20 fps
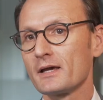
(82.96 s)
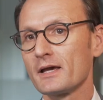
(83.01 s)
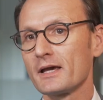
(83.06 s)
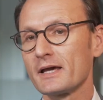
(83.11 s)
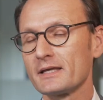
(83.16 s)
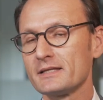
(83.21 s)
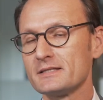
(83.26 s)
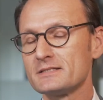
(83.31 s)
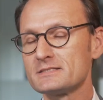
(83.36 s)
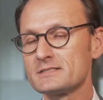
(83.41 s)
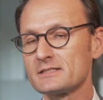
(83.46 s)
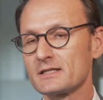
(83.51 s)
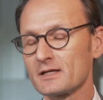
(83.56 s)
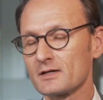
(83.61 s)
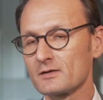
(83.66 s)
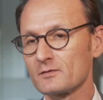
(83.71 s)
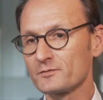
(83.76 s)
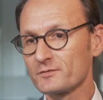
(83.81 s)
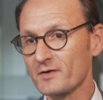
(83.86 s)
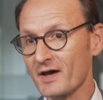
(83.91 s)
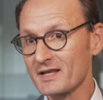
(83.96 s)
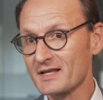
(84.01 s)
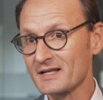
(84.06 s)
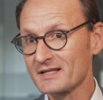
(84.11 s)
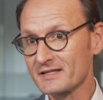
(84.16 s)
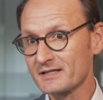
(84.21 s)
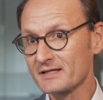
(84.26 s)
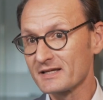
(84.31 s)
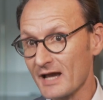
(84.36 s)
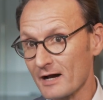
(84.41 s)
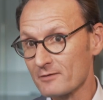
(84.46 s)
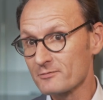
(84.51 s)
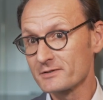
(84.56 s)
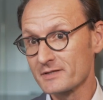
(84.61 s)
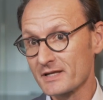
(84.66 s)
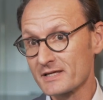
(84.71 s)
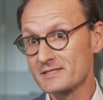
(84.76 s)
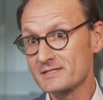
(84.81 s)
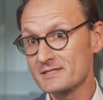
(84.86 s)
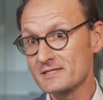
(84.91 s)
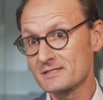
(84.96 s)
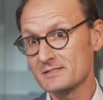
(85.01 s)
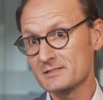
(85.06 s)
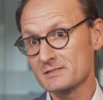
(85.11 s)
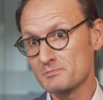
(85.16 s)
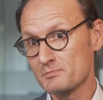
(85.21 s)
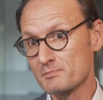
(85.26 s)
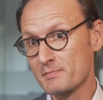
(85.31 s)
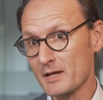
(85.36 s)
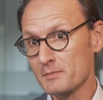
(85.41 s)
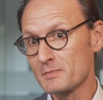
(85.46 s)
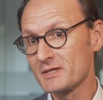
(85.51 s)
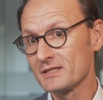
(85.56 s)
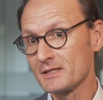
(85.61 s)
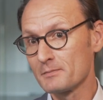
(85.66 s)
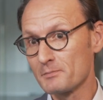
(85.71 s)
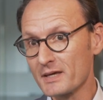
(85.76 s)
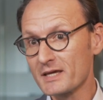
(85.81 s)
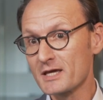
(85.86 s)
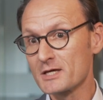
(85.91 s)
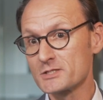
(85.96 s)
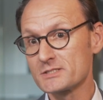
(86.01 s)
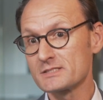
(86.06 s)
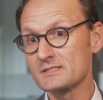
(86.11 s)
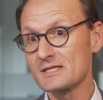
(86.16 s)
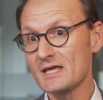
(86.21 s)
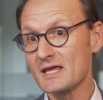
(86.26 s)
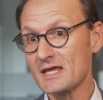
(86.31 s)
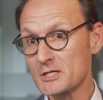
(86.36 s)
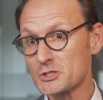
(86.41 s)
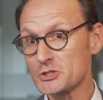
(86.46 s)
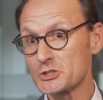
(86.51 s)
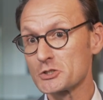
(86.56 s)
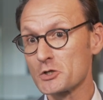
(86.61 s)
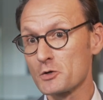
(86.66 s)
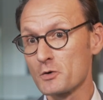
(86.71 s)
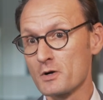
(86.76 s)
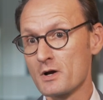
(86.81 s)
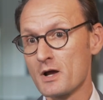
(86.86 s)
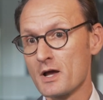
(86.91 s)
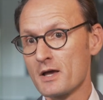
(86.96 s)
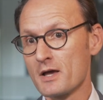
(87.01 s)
And finally, governance is maybe the biggest issue.